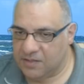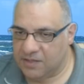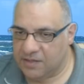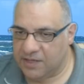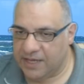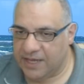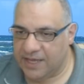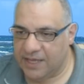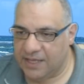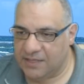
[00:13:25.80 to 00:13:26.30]

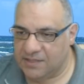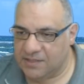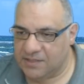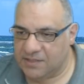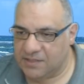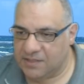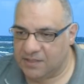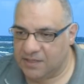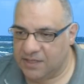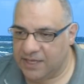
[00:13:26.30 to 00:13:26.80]
and
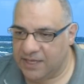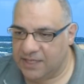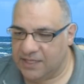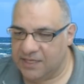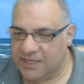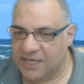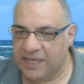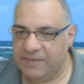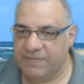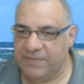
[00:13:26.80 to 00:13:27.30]
here the
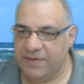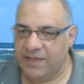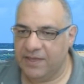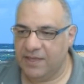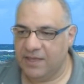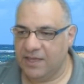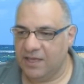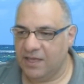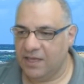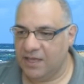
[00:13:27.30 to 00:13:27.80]
game
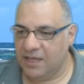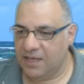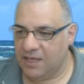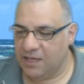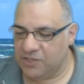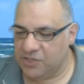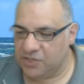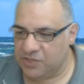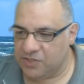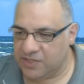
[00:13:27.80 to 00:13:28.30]
uh,
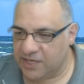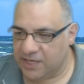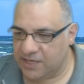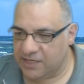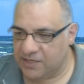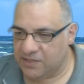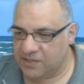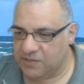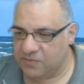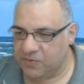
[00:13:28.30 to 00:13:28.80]

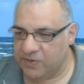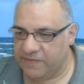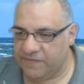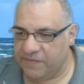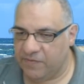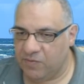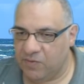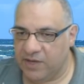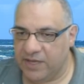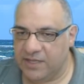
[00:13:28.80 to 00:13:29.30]
adjudicated win
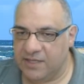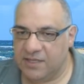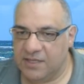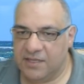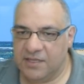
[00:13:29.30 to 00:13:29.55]
for white.